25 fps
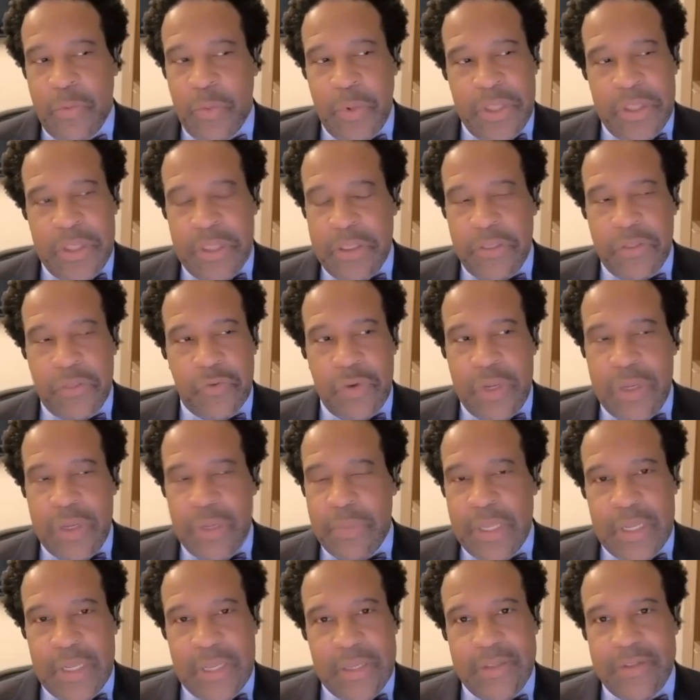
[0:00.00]
within
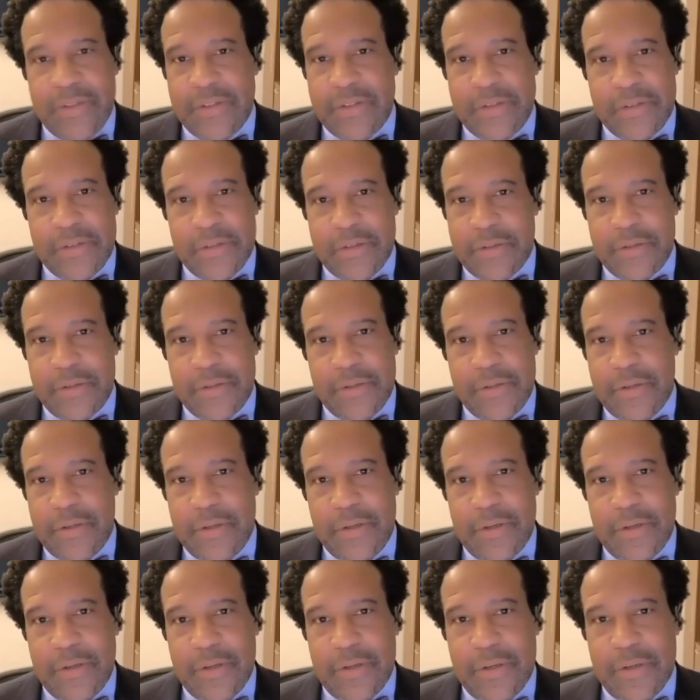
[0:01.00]
three minutes.
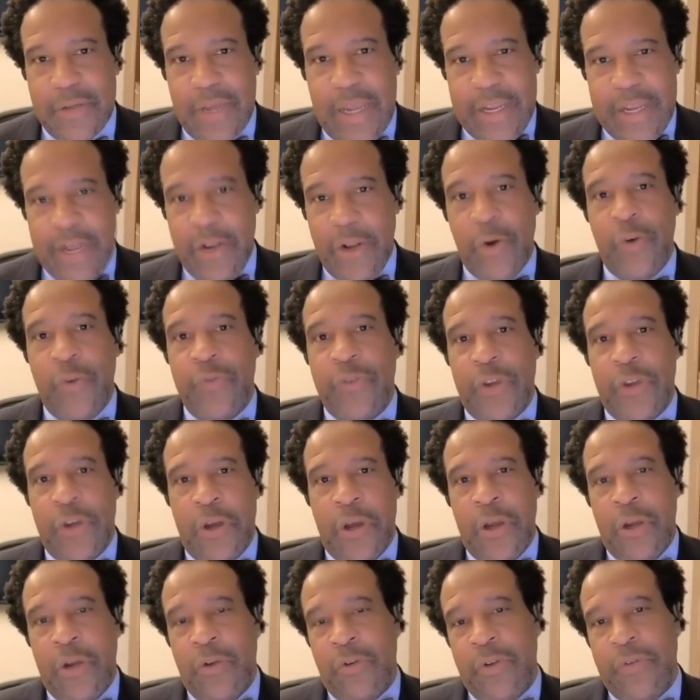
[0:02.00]
I know if
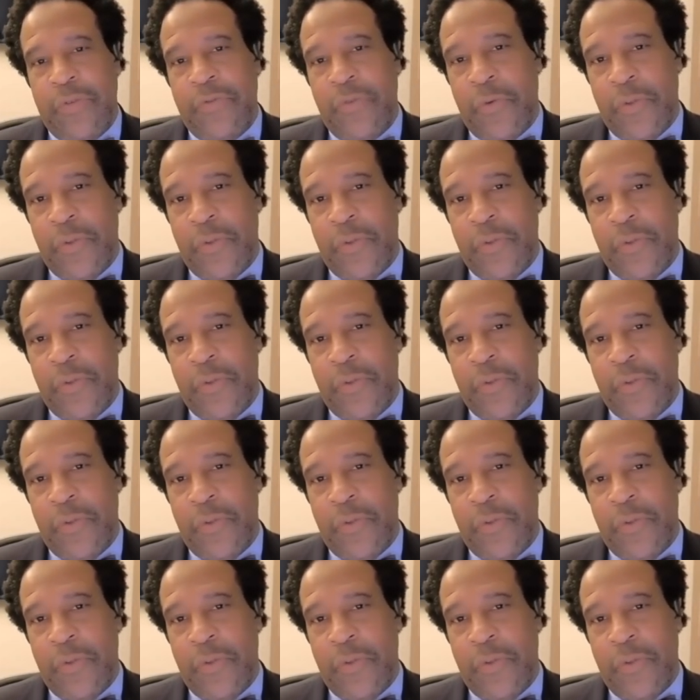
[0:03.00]
you're hungry